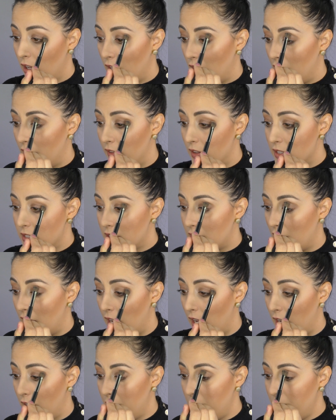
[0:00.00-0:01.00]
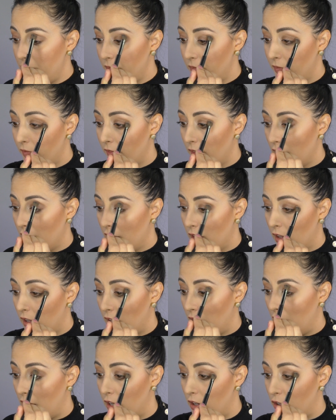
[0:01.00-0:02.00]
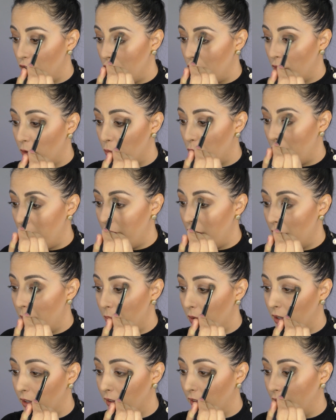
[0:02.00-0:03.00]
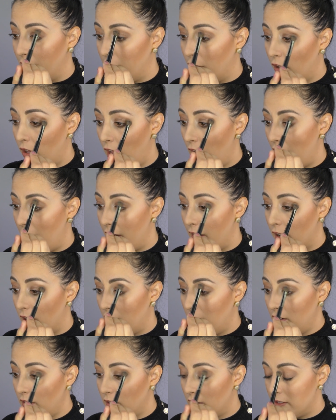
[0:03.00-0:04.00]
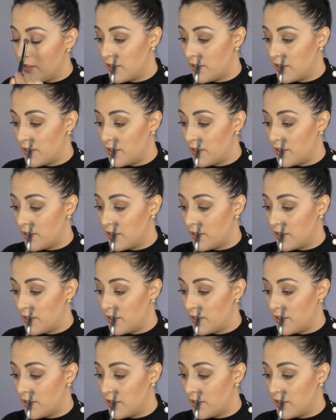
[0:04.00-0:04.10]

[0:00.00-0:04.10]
and the skin, and you can bring it up a little higher.